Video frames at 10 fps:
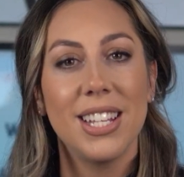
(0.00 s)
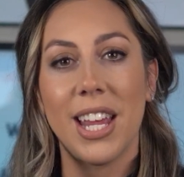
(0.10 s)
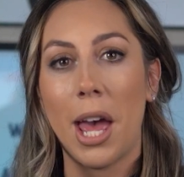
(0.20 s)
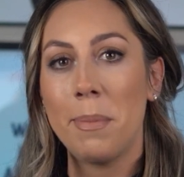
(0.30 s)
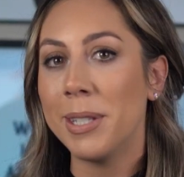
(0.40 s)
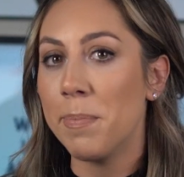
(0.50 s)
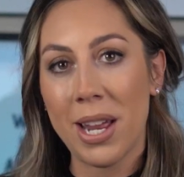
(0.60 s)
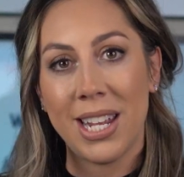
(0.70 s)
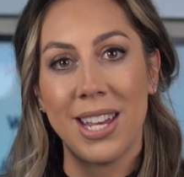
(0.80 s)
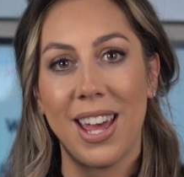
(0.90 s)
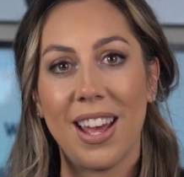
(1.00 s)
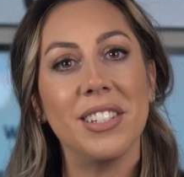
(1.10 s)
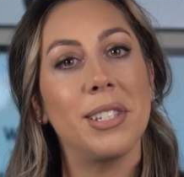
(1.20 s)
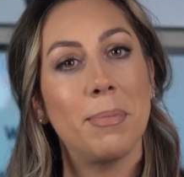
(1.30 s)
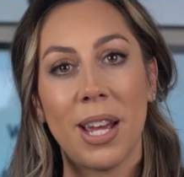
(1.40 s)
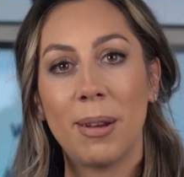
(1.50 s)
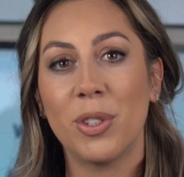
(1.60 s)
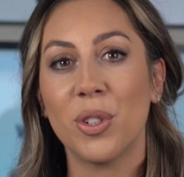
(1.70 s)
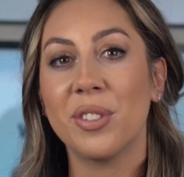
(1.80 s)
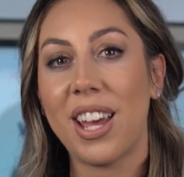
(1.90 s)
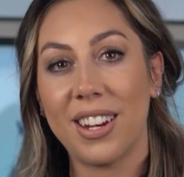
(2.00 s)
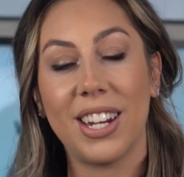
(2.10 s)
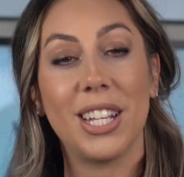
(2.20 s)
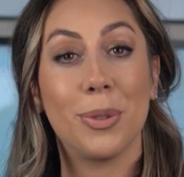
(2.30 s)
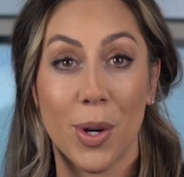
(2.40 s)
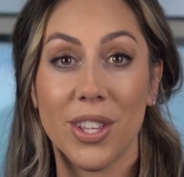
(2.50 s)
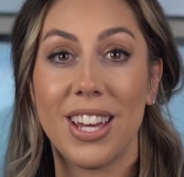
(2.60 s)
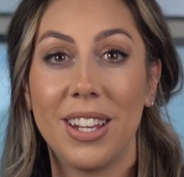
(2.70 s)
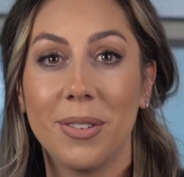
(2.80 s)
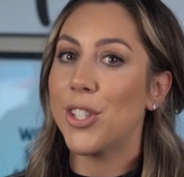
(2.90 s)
time is money, and sometimes your sanity is worth it.